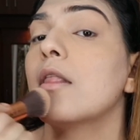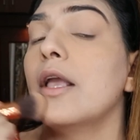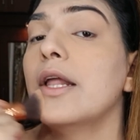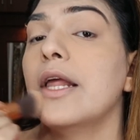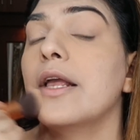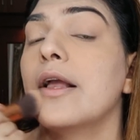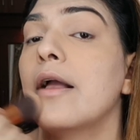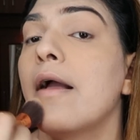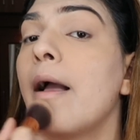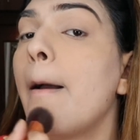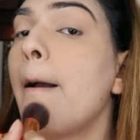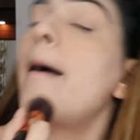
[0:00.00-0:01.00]
getting
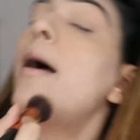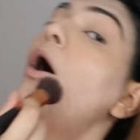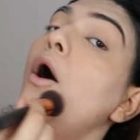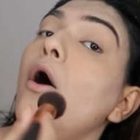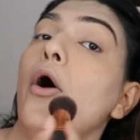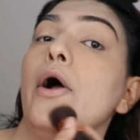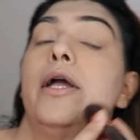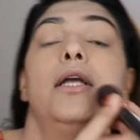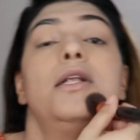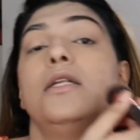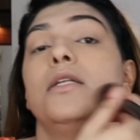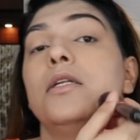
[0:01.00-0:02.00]

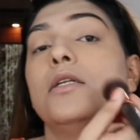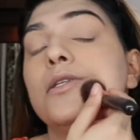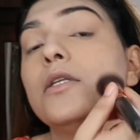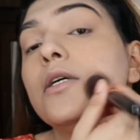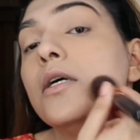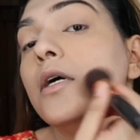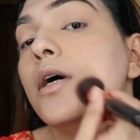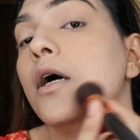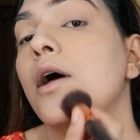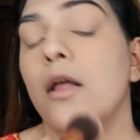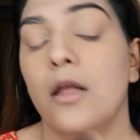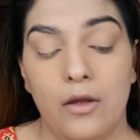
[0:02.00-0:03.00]
oil.
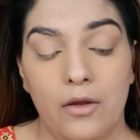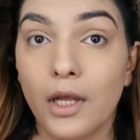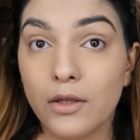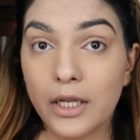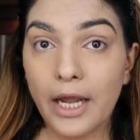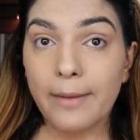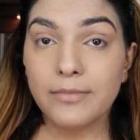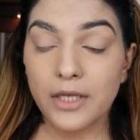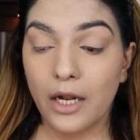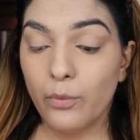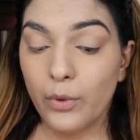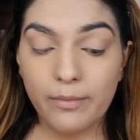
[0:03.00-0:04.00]
Now that I'm
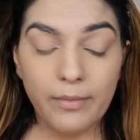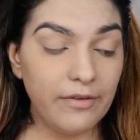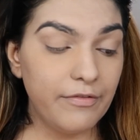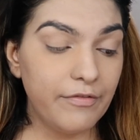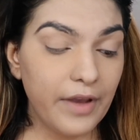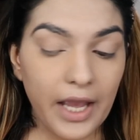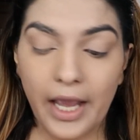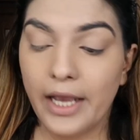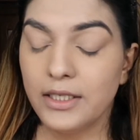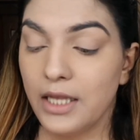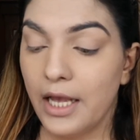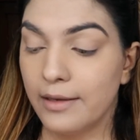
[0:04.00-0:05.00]
done with my
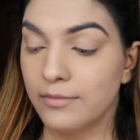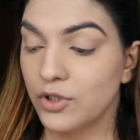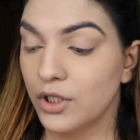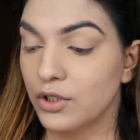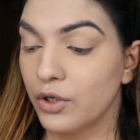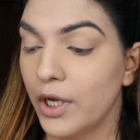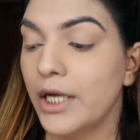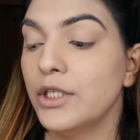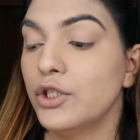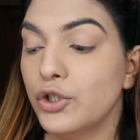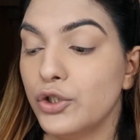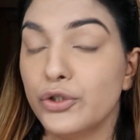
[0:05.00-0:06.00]
face, I'm just
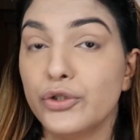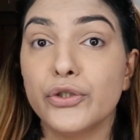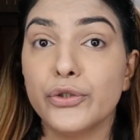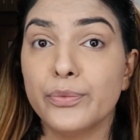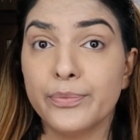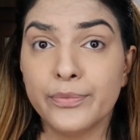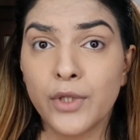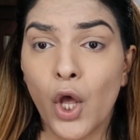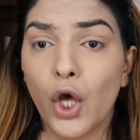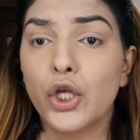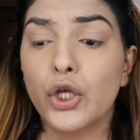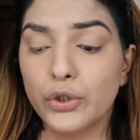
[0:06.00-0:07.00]
going to
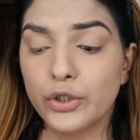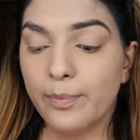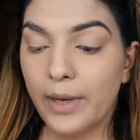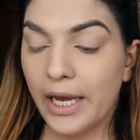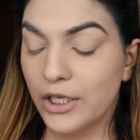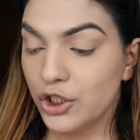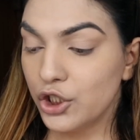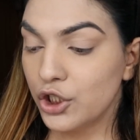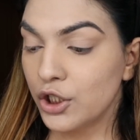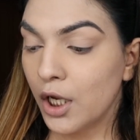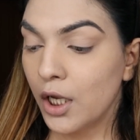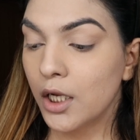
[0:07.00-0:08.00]
use
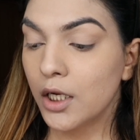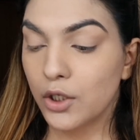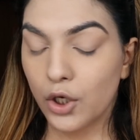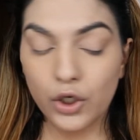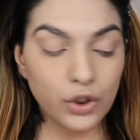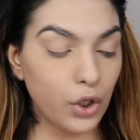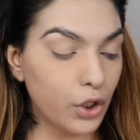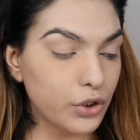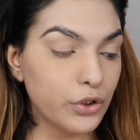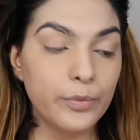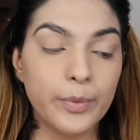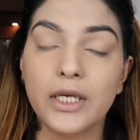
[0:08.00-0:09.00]
blush, not
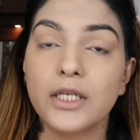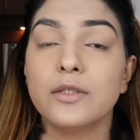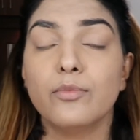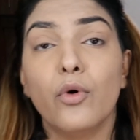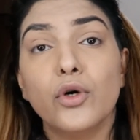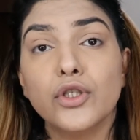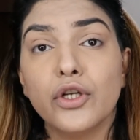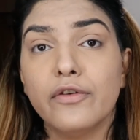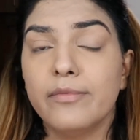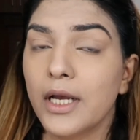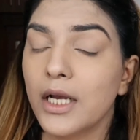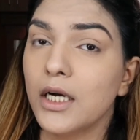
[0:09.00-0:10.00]
contour, because most
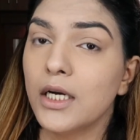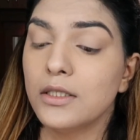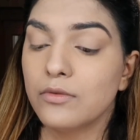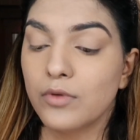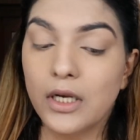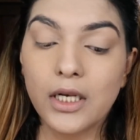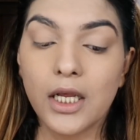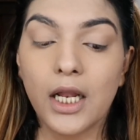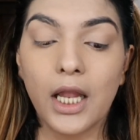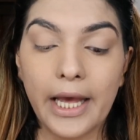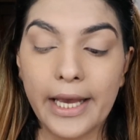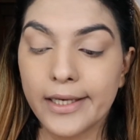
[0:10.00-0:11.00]
of my girls really
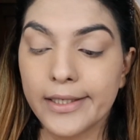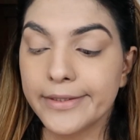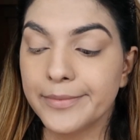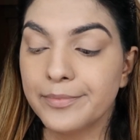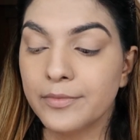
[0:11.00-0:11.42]
like